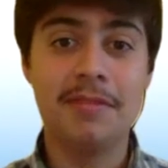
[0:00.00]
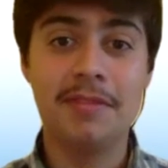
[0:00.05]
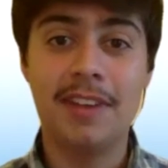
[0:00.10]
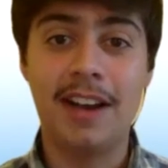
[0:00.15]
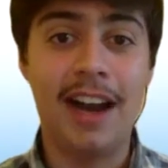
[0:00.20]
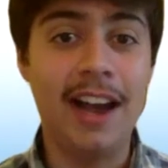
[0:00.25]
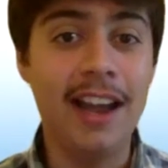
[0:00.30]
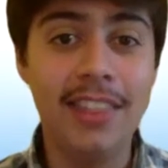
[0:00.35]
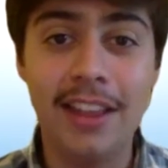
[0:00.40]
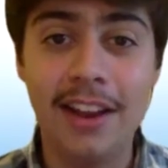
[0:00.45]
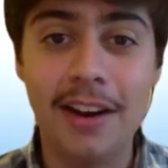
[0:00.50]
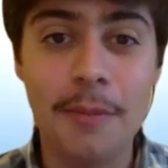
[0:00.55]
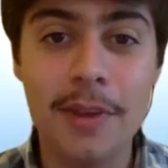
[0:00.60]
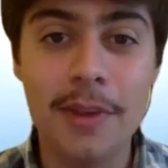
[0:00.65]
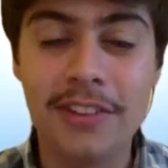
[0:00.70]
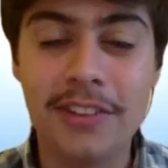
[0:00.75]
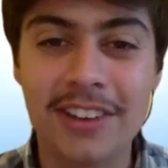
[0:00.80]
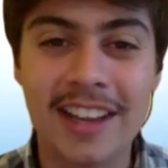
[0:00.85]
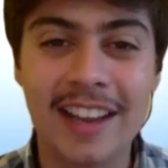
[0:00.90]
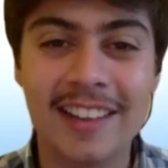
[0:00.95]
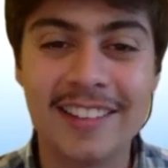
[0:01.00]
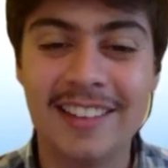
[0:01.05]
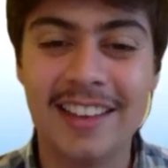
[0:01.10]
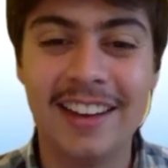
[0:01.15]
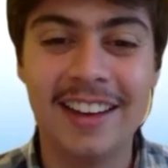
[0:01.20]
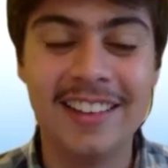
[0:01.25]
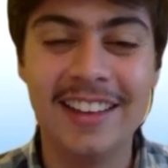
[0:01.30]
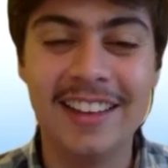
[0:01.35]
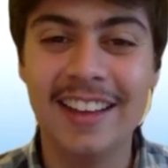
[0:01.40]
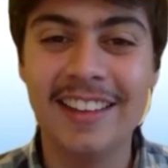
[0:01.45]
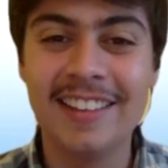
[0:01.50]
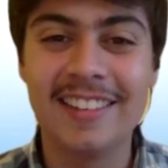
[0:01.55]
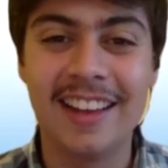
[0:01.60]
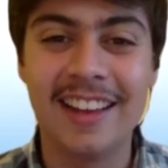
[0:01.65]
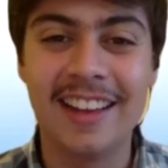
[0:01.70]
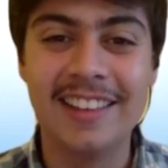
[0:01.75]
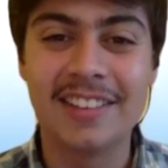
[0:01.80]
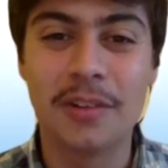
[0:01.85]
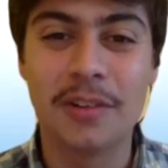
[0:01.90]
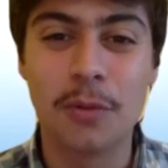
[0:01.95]
there, Mr. Castañeda-Díaz.
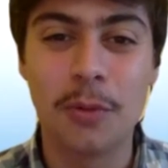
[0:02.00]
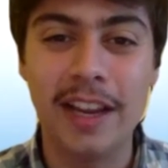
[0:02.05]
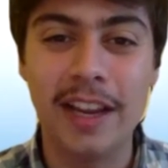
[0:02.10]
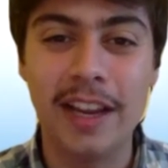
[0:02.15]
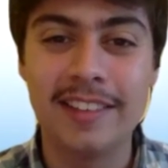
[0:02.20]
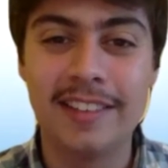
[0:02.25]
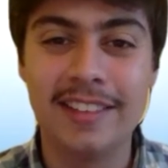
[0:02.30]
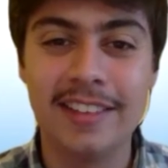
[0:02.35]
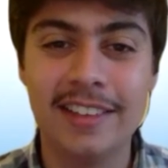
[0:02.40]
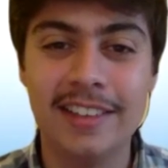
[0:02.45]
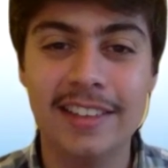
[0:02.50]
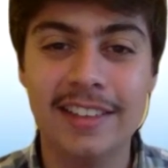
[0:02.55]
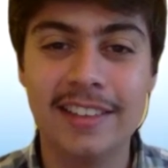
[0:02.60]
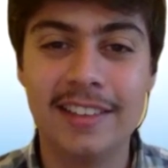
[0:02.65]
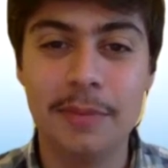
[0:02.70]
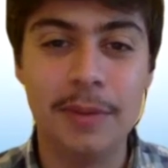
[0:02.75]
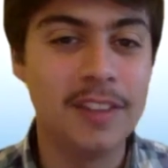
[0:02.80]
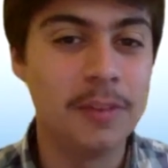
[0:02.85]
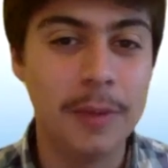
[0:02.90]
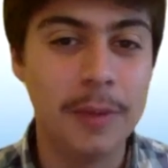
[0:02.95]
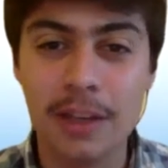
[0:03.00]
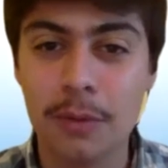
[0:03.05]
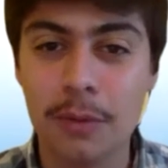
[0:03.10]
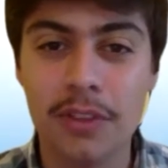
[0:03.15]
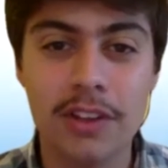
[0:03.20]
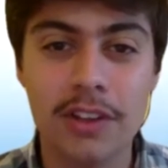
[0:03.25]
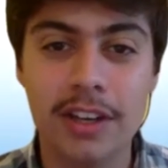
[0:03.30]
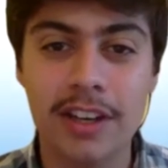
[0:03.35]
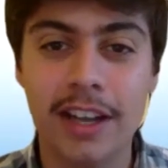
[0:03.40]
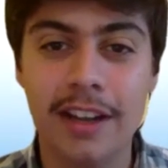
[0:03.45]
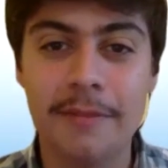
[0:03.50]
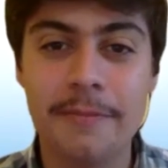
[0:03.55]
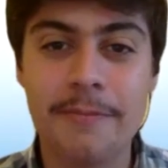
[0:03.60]
It's great to be speaking with you today.